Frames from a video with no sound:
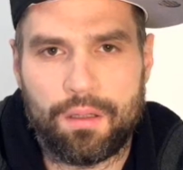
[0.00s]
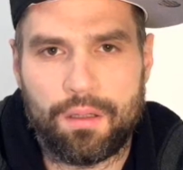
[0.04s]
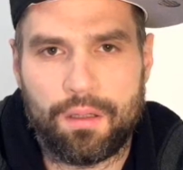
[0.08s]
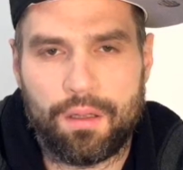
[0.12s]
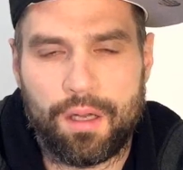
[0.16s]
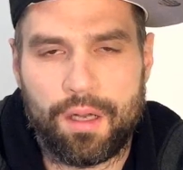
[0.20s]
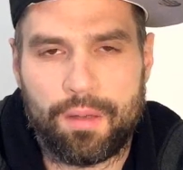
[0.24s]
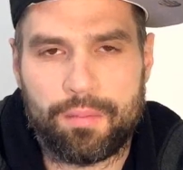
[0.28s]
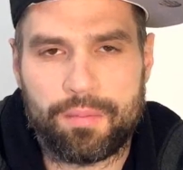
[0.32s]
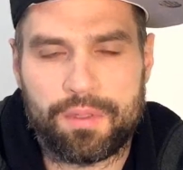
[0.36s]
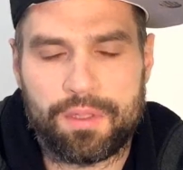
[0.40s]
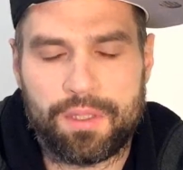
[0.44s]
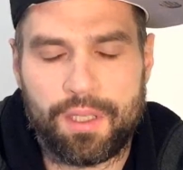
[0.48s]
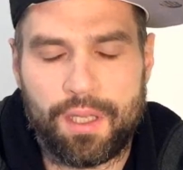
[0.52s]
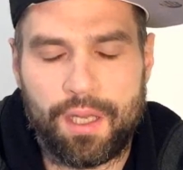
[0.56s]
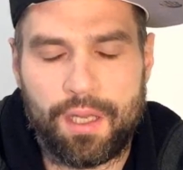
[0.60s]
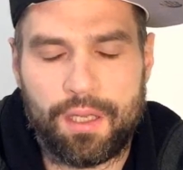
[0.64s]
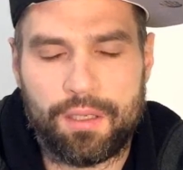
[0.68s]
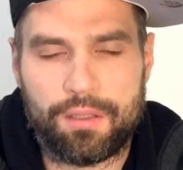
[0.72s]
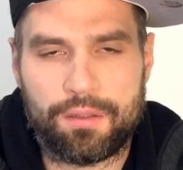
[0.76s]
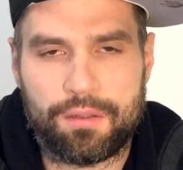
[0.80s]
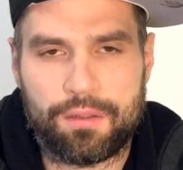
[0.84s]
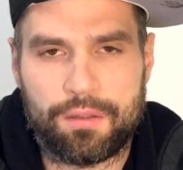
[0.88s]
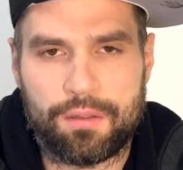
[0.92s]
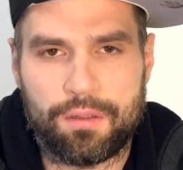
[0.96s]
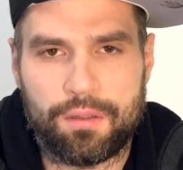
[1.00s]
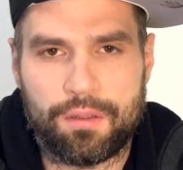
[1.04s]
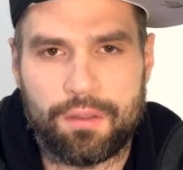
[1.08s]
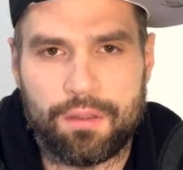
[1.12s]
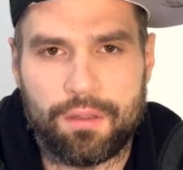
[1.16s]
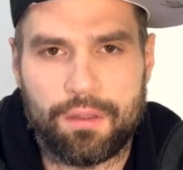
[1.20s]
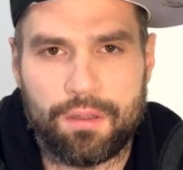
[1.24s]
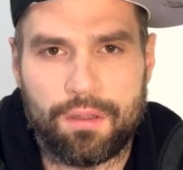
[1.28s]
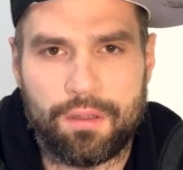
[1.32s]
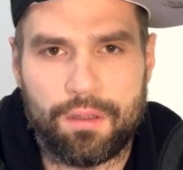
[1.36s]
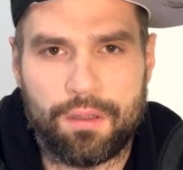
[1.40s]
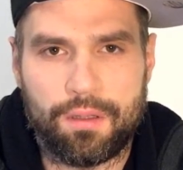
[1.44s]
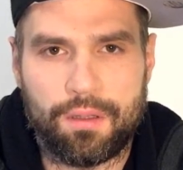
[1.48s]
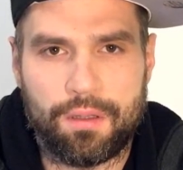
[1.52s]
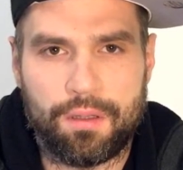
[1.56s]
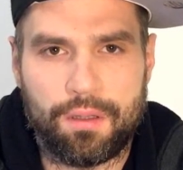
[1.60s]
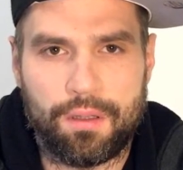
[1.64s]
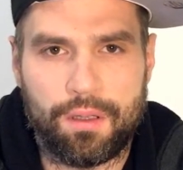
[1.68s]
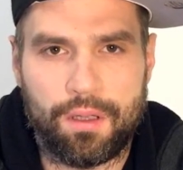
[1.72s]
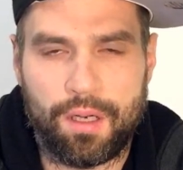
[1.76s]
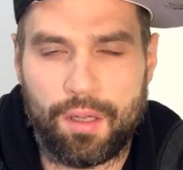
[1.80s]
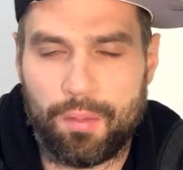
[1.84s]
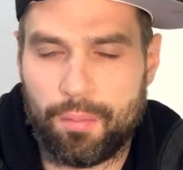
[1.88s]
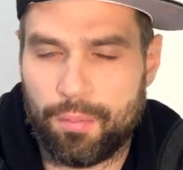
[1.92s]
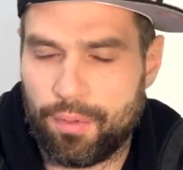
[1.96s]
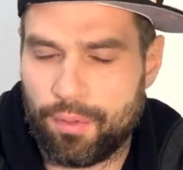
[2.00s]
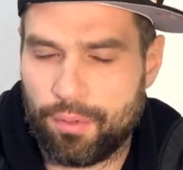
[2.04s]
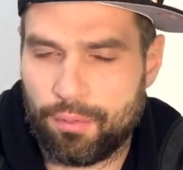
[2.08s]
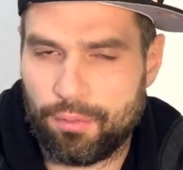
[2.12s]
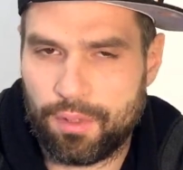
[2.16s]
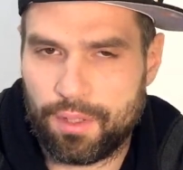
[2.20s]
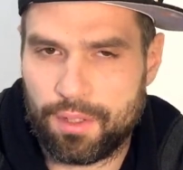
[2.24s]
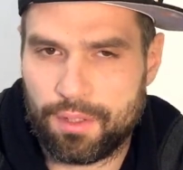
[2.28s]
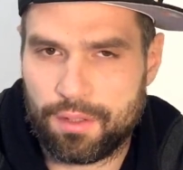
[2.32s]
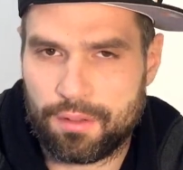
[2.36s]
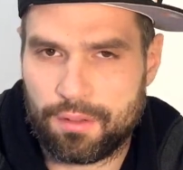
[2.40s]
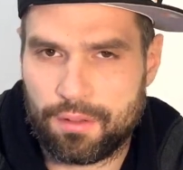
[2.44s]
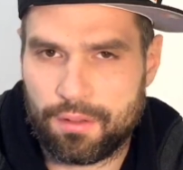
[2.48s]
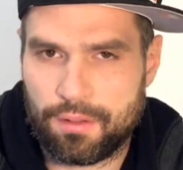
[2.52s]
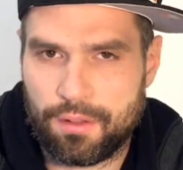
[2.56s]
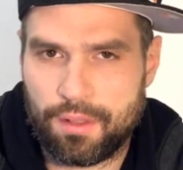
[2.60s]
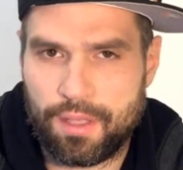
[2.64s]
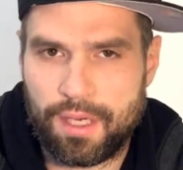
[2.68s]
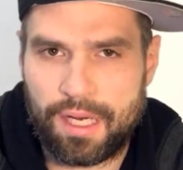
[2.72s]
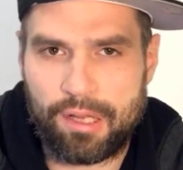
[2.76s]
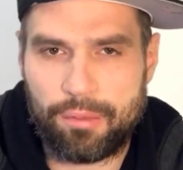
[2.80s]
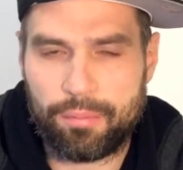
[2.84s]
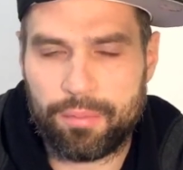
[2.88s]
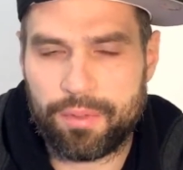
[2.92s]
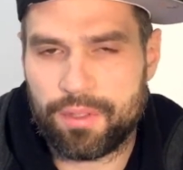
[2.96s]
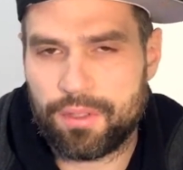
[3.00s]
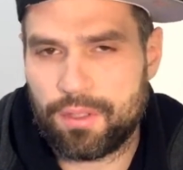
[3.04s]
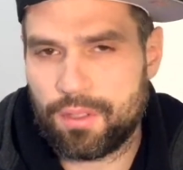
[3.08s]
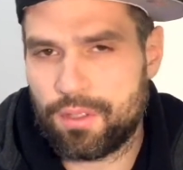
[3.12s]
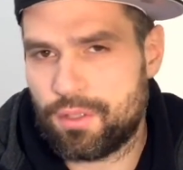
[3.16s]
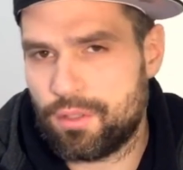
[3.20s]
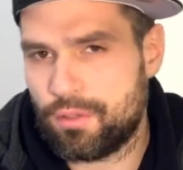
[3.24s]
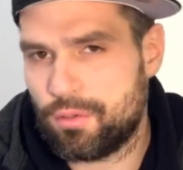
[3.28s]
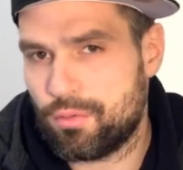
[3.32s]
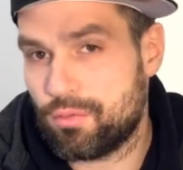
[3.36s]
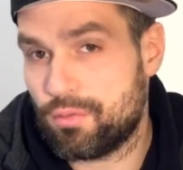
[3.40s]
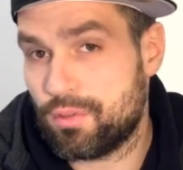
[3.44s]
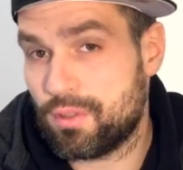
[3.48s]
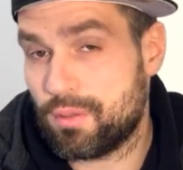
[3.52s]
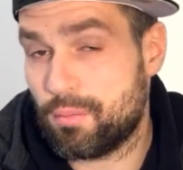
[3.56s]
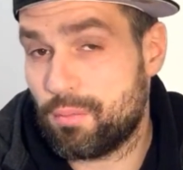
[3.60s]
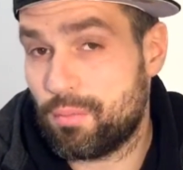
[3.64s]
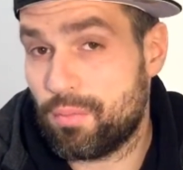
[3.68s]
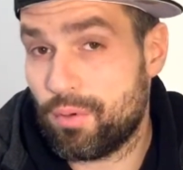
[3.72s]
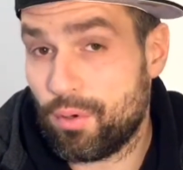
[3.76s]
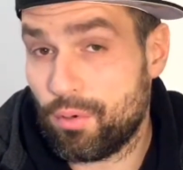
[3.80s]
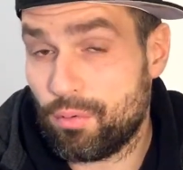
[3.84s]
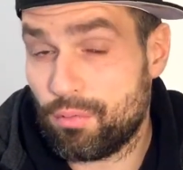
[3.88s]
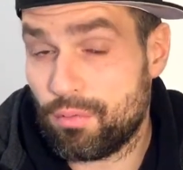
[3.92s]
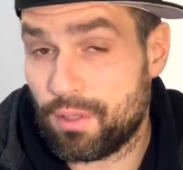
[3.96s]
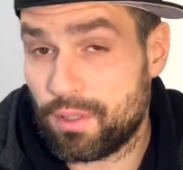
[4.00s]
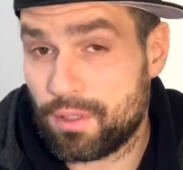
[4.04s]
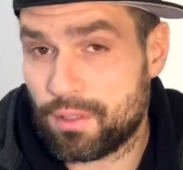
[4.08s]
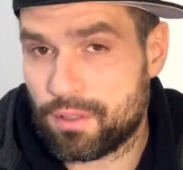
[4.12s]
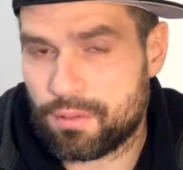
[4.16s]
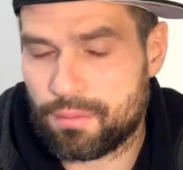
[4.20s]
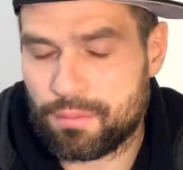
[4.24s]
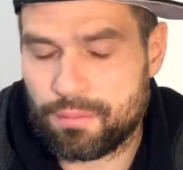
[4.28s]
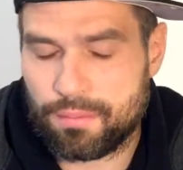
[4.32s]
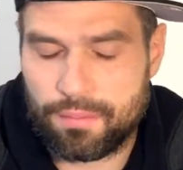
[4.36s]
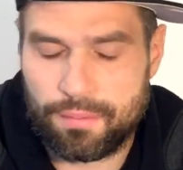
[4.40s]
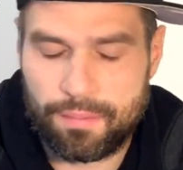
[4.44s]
I'm Stash, and I'm Polish, and I'll be teaching you some Polish.